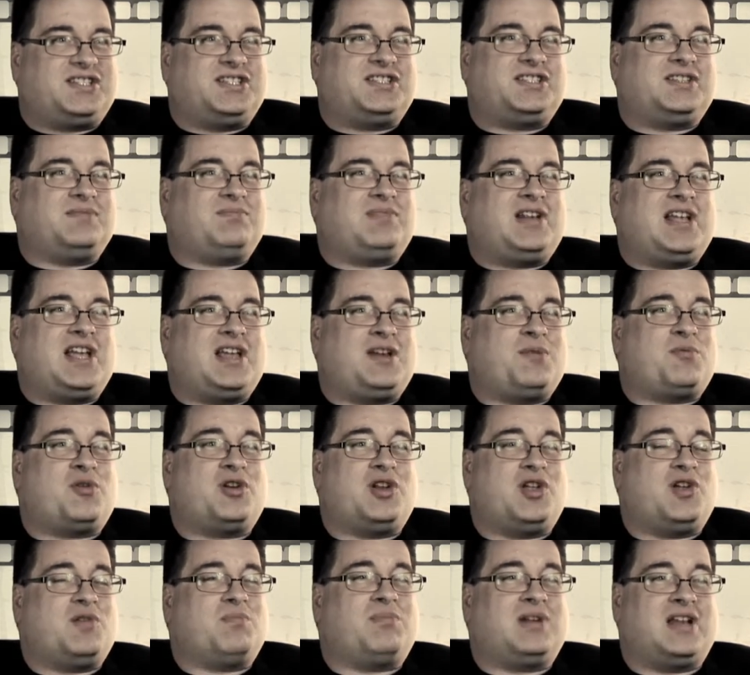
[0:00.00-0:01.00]
is simply
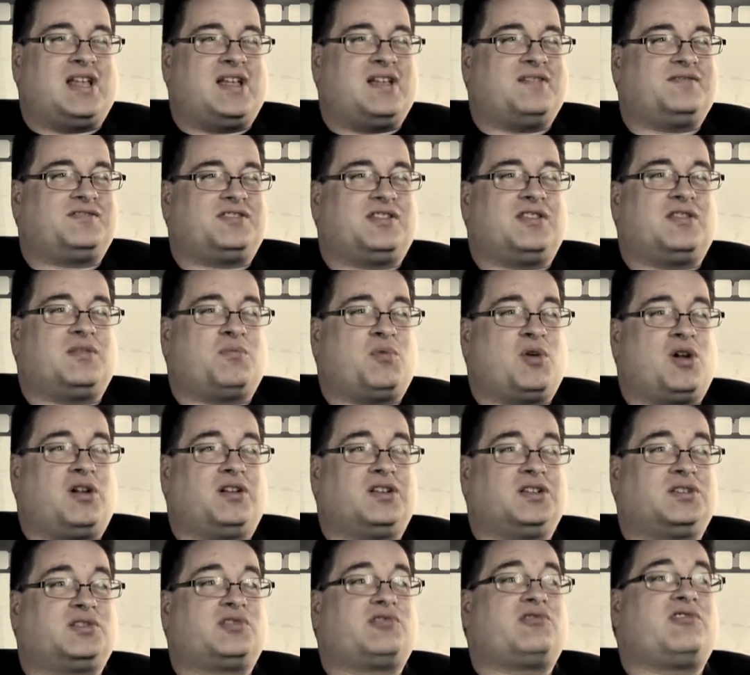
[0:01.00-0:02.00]
anyone who believes that the
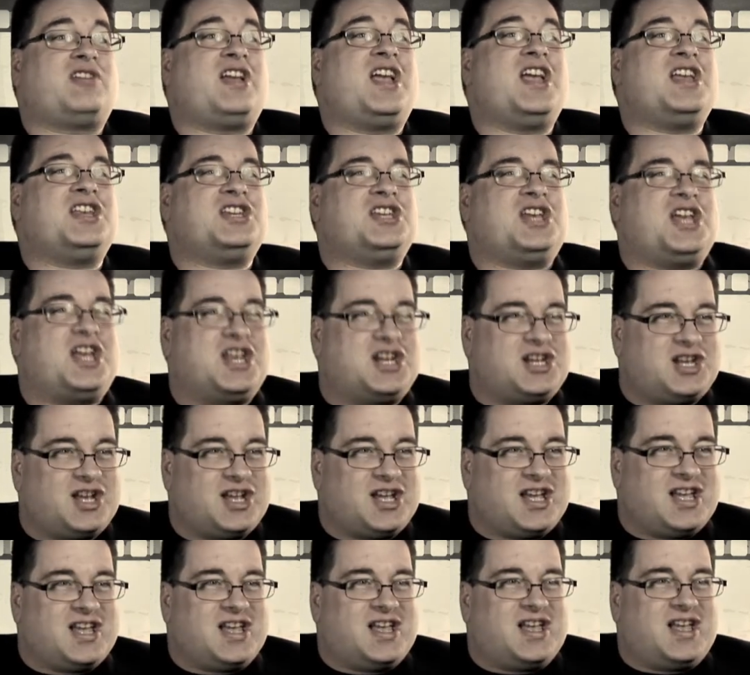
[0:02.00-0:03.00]
world is created.
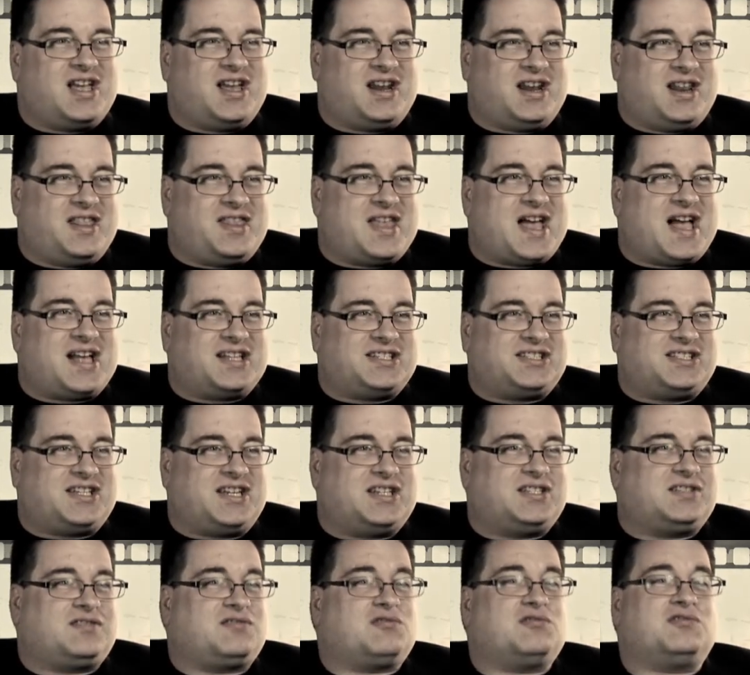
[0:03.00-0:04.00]
And in that
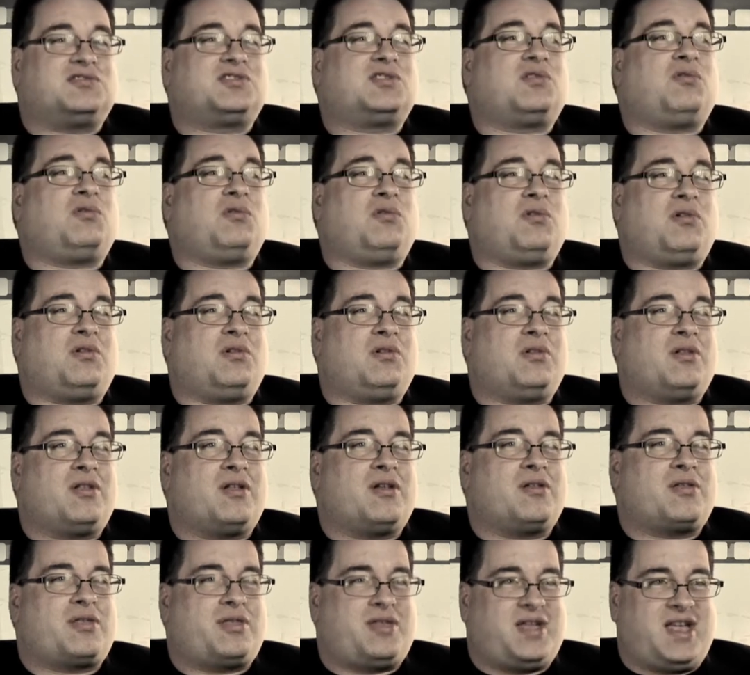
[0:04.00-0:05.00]
sense, of course, all
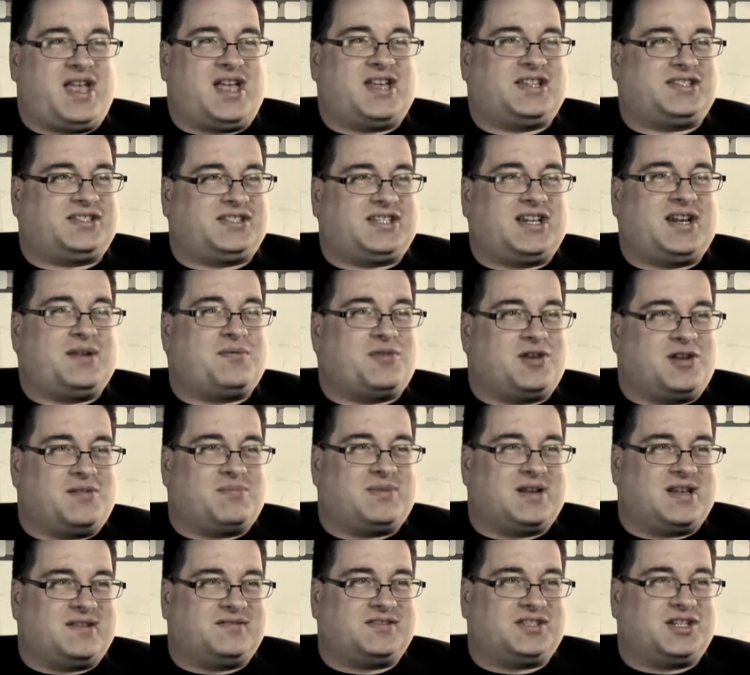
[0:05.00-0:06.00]
theists, anyone who
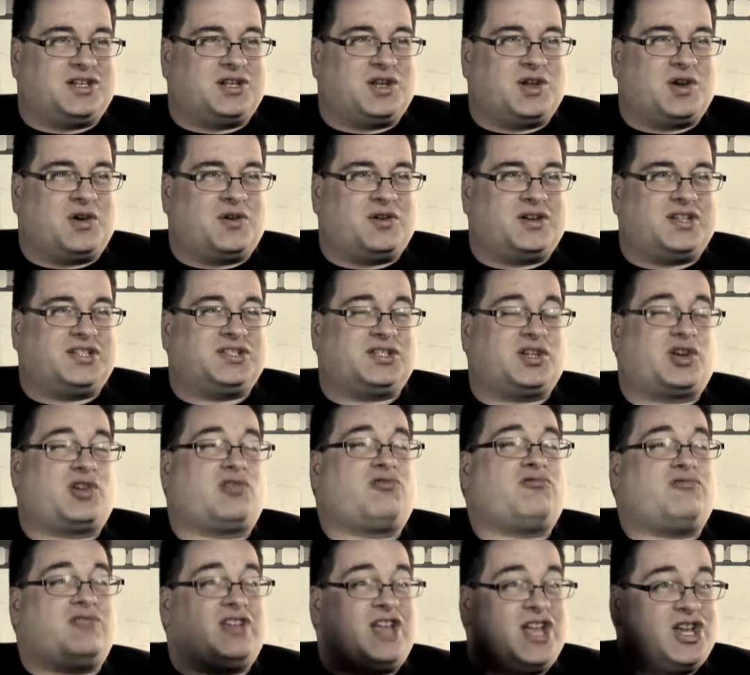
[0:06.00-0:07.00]
believes in a God, is a
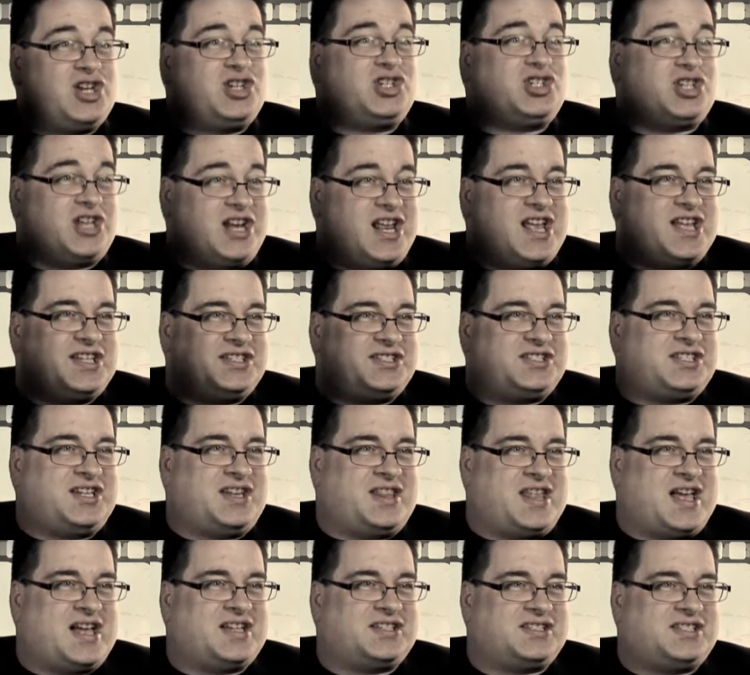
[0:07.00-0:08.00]
creationist
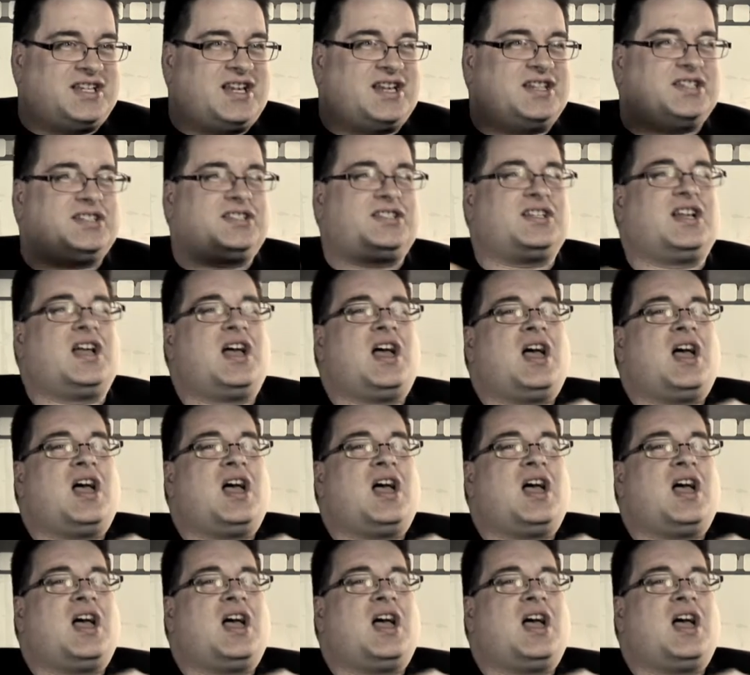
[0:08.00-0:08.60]
in that sense.